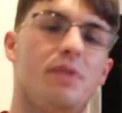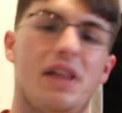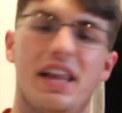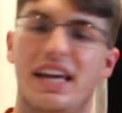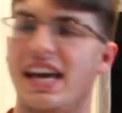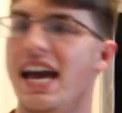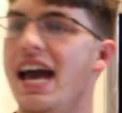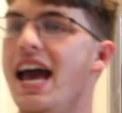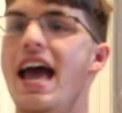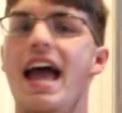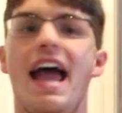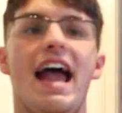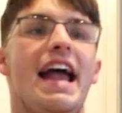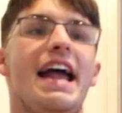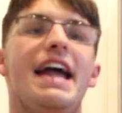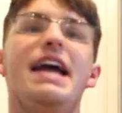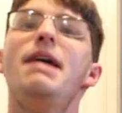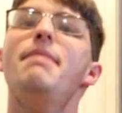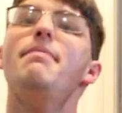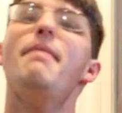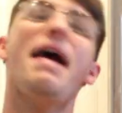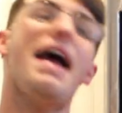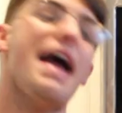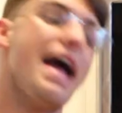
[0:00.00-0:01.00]
but like,
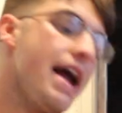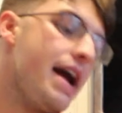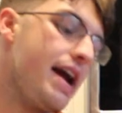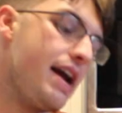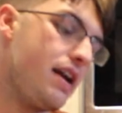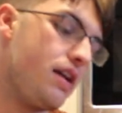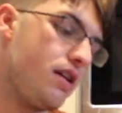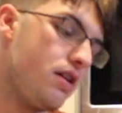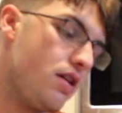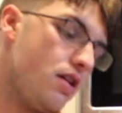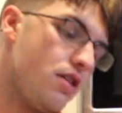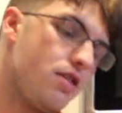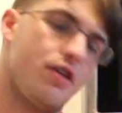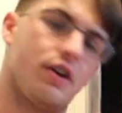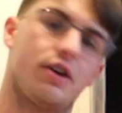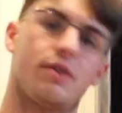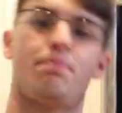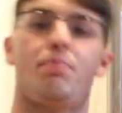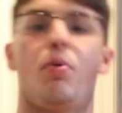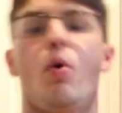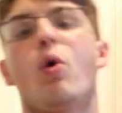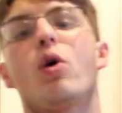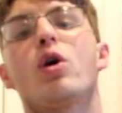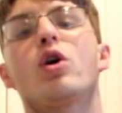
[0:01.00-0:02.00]
he made
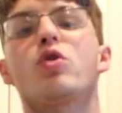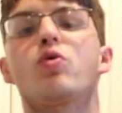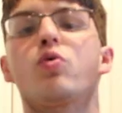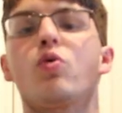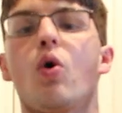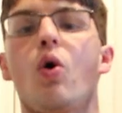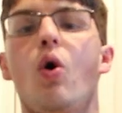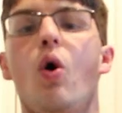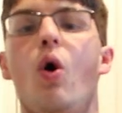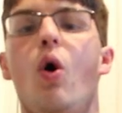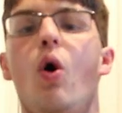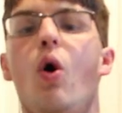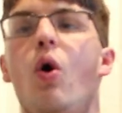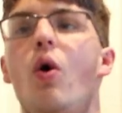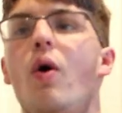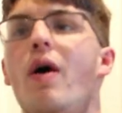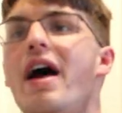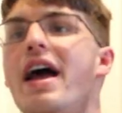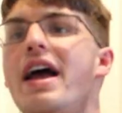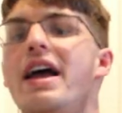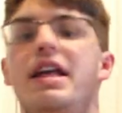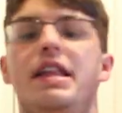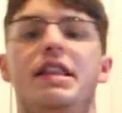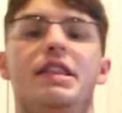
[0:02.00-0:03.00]
the pork
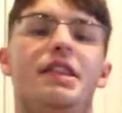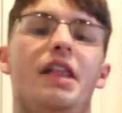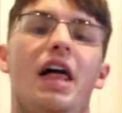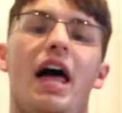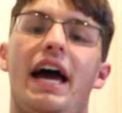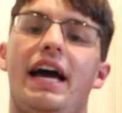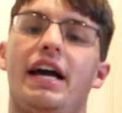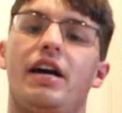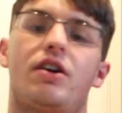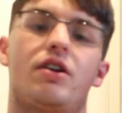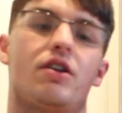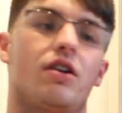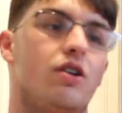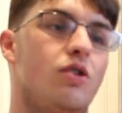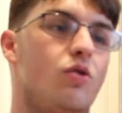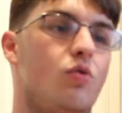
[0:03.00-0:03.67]
roll in like